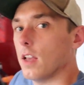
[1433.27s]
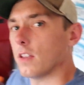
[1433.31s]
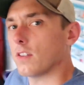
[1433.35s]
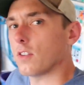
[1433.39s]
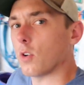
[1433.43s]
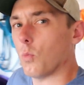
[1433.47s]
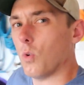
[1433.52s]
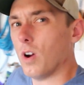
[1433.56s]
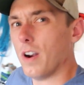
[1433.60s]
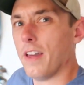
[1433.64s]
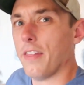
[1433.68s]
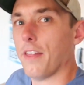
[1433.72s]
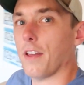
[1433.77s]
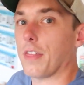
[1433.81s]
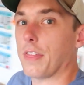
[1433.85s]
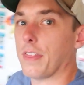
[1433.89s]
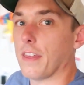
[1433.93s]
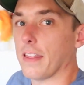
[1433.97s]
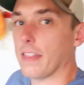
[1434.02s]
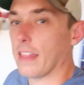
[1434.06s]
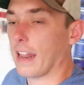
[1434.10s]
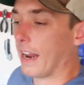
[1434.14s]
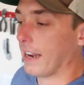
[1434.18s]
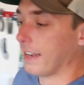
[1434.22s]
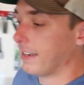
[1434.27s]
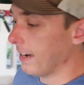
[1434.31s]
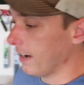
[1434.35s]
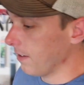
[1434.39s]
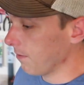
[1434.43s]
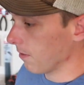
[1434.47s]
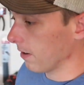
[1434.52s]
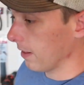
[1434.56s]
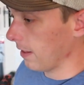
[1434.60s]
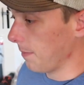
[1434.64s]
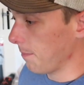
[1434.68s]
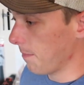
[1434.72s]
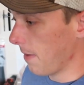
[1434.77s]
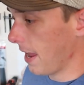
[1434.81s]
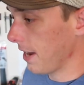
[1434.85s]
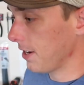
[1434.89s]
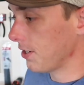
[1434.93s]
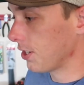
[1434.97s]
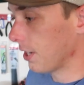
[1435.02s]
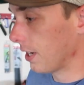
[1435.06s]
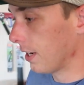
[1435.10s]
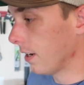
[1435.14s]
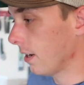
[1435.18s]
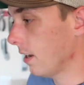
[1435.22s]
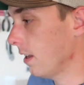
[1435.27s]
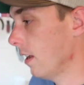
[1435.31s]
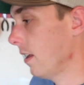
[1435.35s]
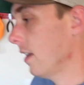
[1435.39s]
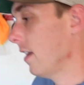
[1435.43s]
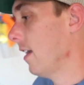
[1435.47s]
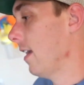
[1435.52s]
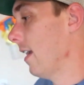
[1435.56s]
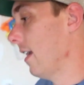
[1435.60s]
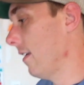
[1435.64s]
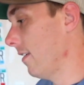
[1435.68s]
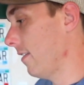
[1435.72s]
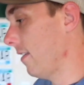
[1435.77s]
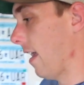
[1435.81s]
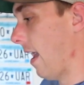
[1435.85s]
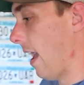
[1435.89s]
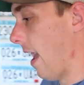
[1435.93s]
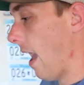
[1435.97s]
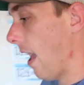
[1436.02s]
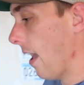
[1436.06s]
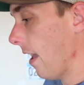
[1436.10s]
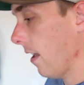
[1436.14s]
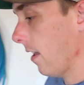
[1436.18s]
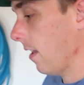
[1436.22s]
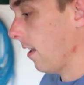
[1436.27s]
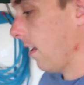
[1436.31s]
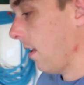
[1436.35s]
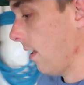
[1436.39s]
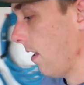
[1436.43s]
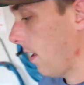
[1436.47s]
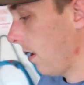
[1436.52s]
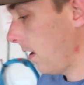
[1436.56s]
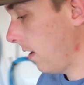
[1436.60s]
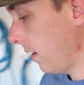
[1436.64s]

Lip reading: So one other thing that I didn't really mention is that